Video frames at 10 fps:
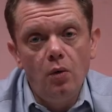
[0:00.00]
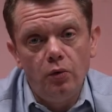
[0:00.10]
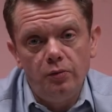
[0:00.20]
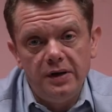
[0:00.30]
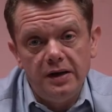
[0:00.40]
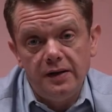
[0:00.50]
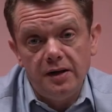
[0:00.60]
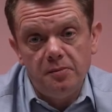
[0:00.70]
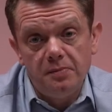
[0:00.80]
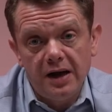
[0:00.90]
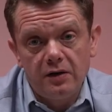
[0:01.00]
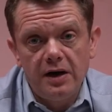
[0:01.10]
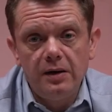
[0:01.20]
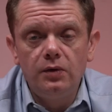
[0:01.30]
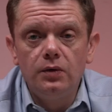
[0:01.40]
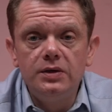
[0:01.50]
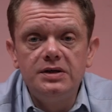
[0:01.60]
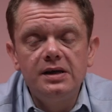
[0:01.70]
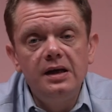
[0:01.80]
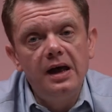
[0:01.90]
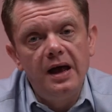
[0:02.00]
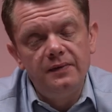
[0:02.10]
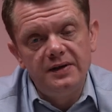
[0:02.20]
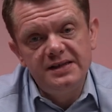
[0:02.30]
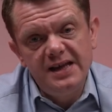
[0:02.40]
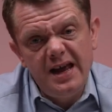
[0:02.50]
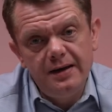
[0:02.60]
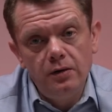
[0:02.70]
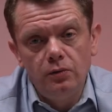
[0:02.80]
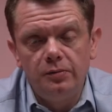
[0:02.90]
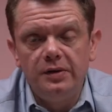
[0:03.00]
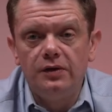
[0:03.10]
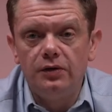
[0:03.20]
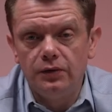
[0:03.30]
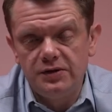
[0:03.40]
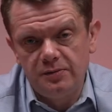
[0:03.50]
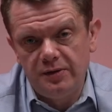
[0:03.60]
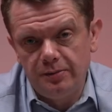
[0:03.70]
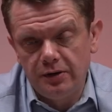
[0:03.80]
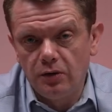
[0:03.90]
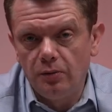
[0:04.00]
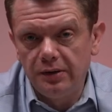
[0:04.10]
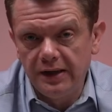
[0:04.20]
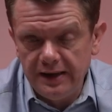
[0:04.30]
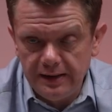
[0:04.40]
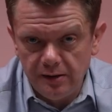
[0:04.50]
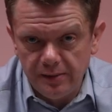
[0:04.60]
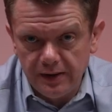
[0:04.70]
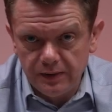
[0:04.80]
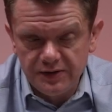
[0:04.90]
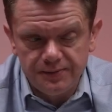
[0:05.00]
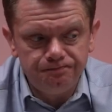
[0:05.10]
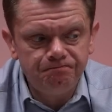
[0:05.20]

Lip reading: would be the background noise and the 10 would be the noise that people are complaining about.